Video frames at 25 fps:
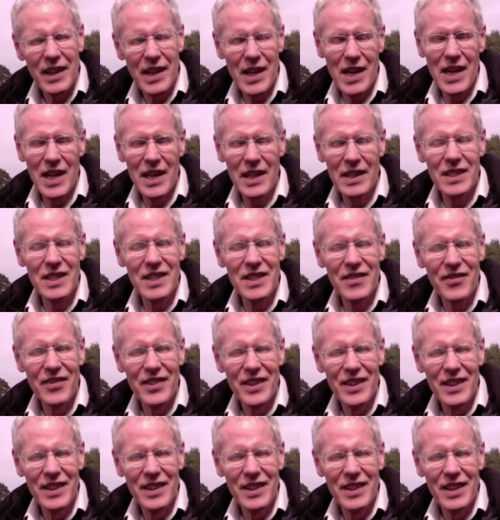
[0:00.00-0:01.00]
and
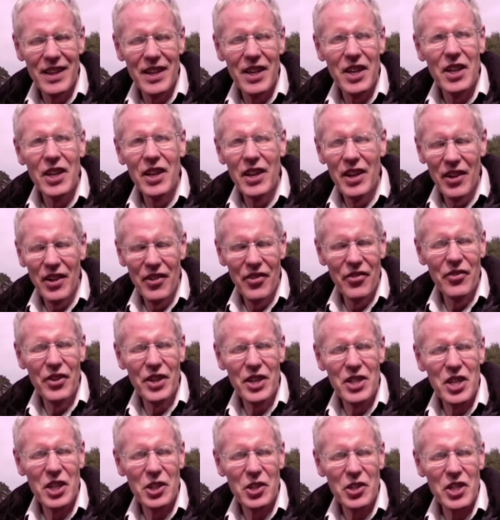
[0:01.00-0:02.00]
the
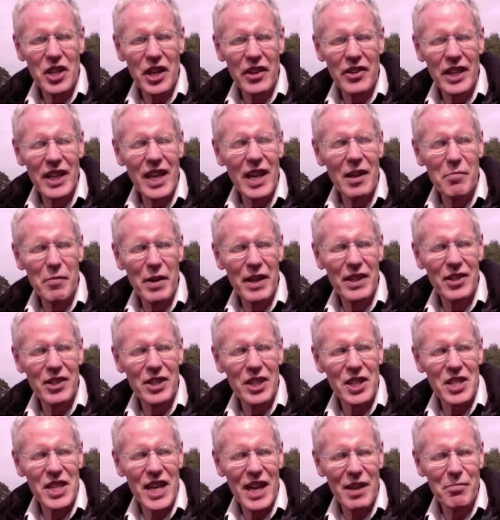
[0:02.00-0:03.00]
results are they get better
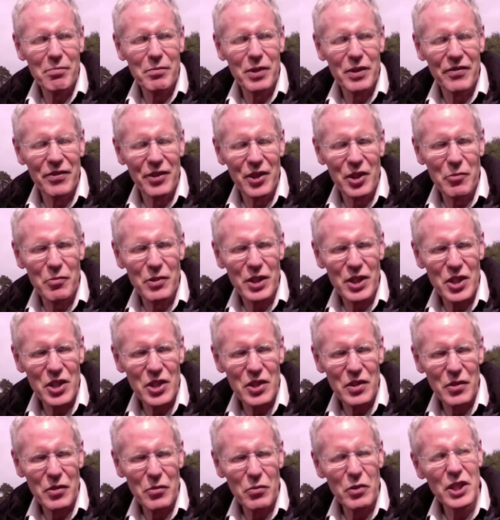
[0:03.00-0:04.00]
exam performance,